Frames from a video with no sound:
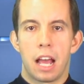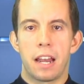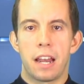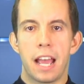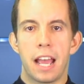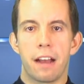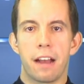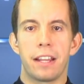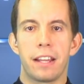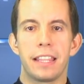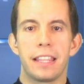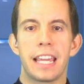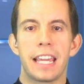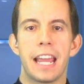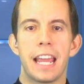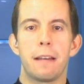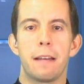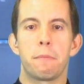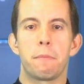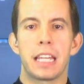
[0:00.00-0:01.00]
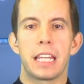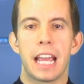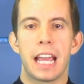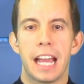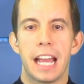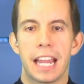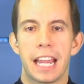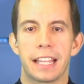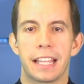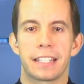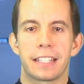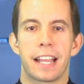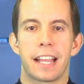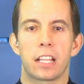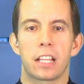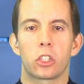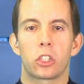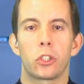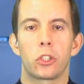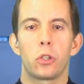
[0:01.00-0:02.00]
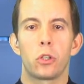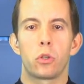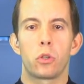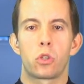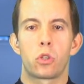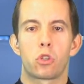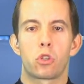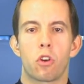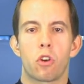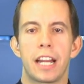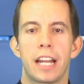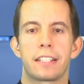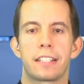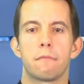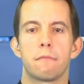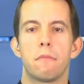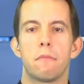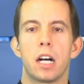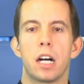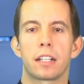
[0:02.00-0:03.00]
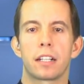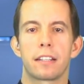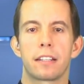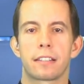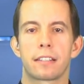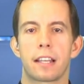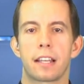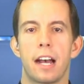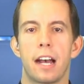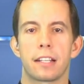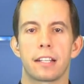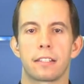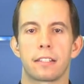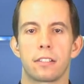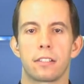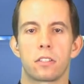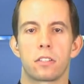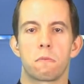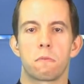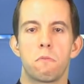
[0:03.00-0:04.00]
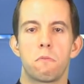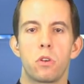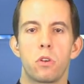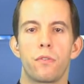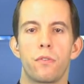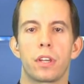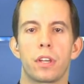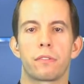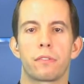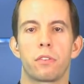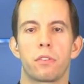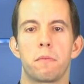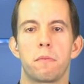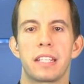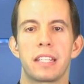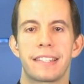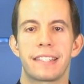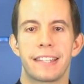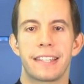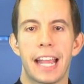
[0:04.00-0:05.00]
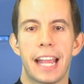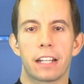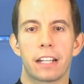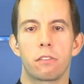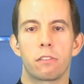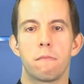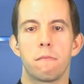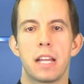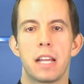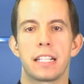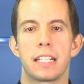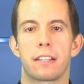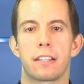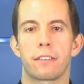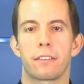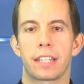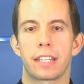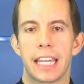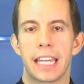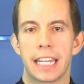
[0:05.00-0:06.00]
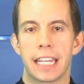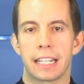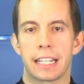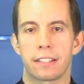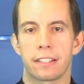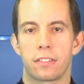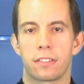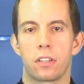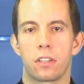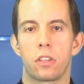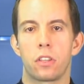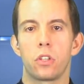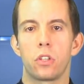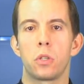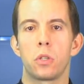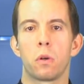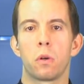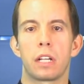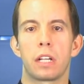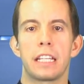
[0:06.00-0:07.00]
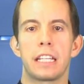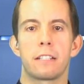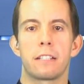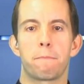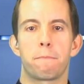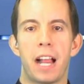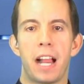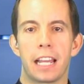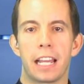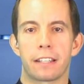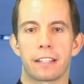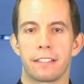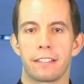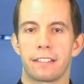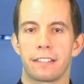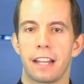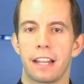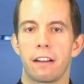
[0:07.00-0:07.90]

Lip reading: Now, in the NBA, there's that huge trade. DeMarcus Cousins moving from the Sacramento Kings to the New Orleans Pelicans.